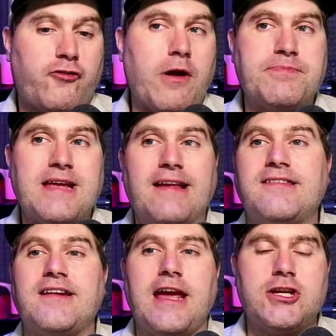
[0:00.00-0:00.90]
trip
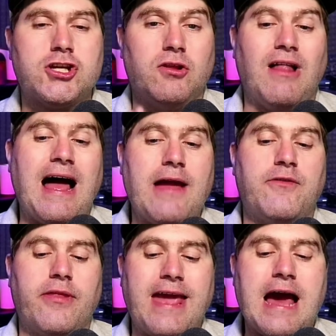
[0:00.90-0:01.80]
destination
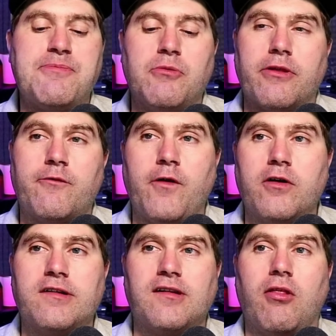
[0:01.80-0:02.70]
live on the app, and when their
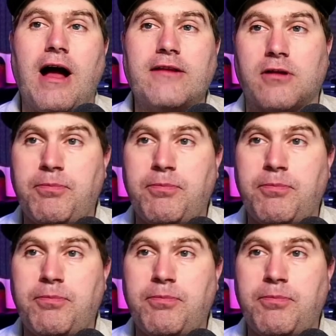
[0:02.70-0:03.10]
phone is unlocked,